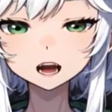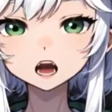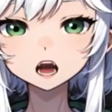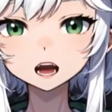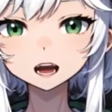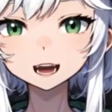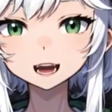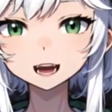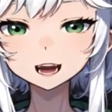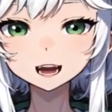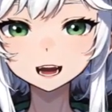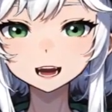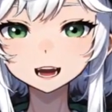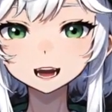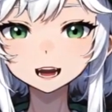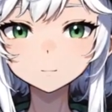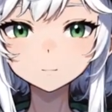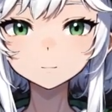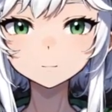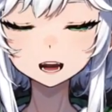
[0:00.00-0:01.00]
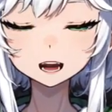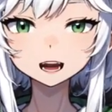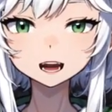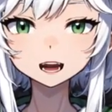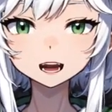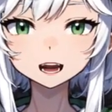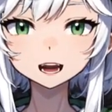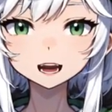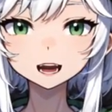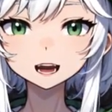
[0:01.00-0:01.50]
and some supplies.
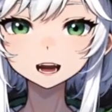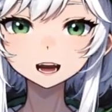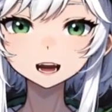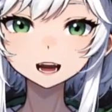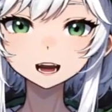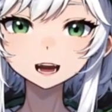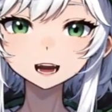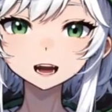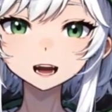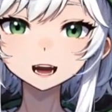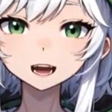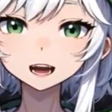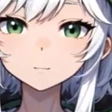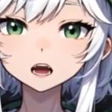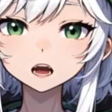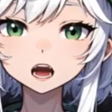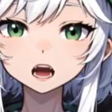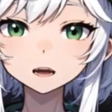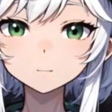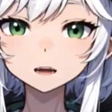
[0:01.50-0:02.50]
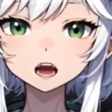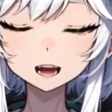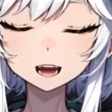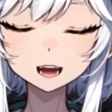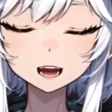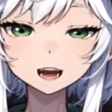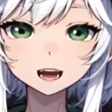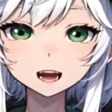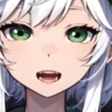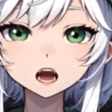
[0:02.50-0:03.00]
That is pretty much how the
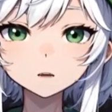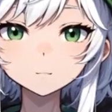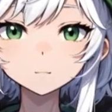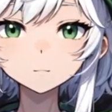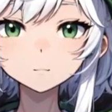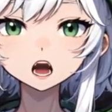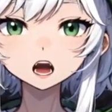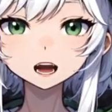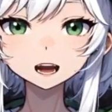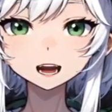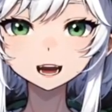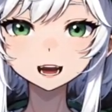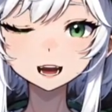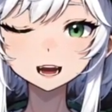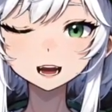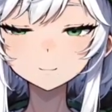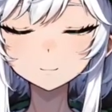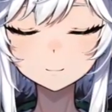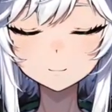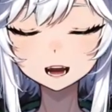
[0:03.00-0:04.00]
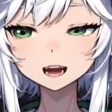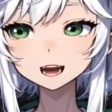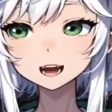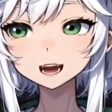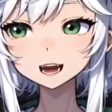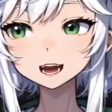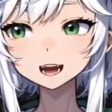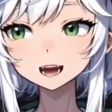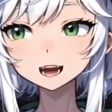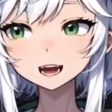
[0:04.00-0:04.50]
hideout works. Think of it like
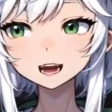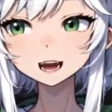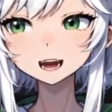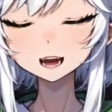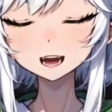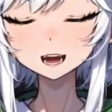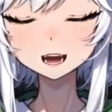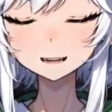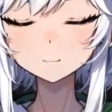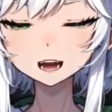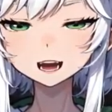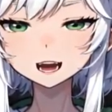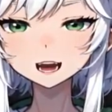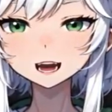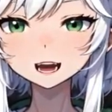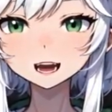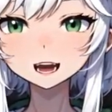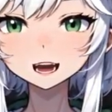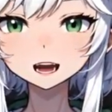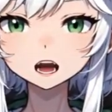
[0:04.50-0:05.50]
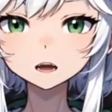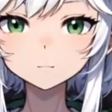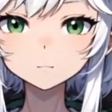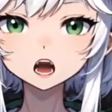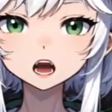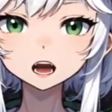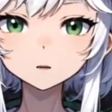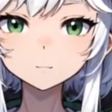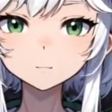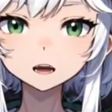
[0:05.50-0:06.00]
I don't want to say a tier tree,
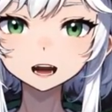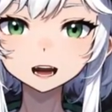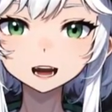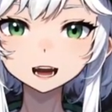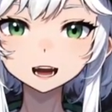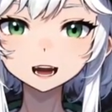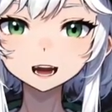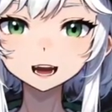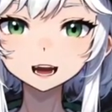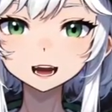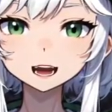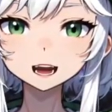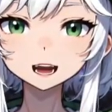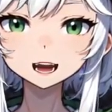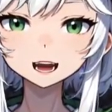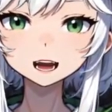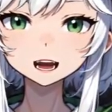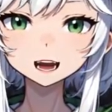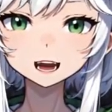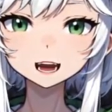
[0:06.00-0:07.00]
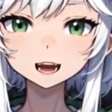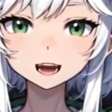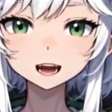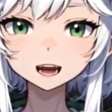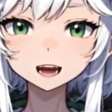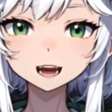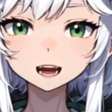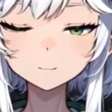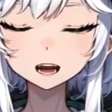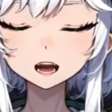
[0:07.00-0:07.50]
but like a a
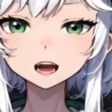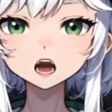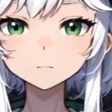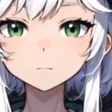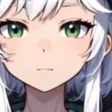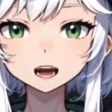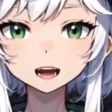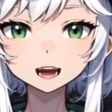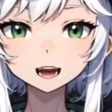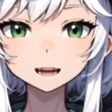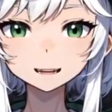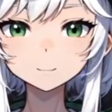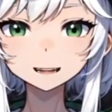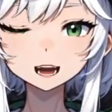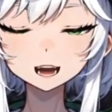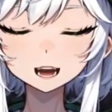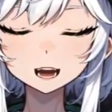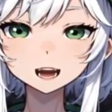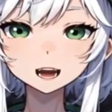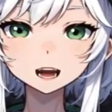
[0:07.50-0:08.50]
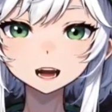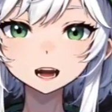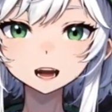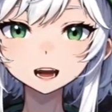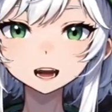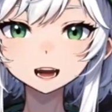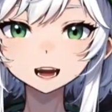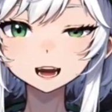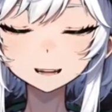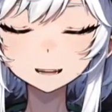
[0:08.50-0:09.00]
level up path. Things are going to need
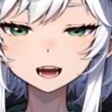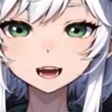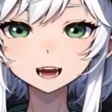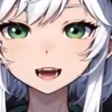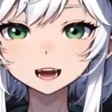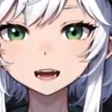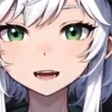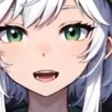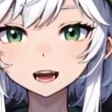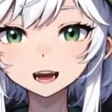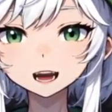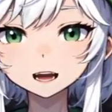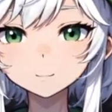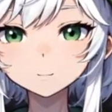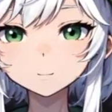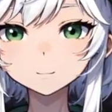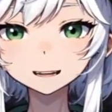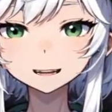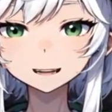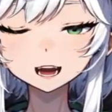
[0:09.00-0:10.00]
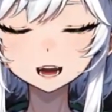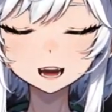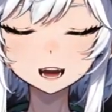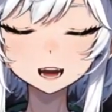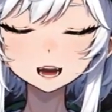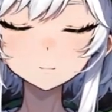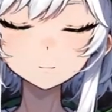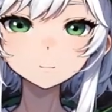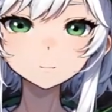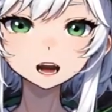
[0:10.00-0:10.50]
to be certain levels to get other
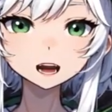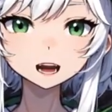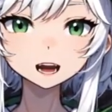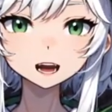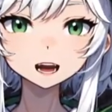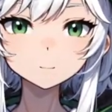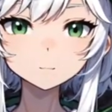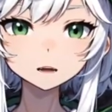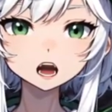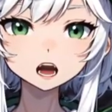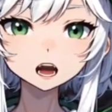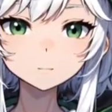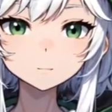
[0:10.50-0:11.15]
things leveled up.